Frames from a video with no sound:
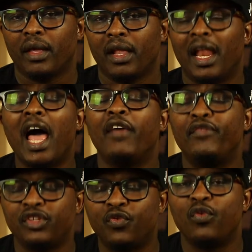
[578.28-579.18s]

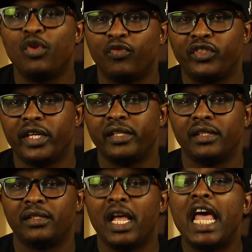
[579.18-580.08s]
Life is full of
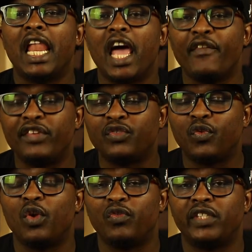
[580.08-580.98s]
changes. Life is
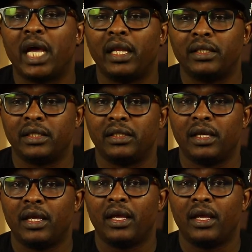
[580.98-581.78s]
full of challenges.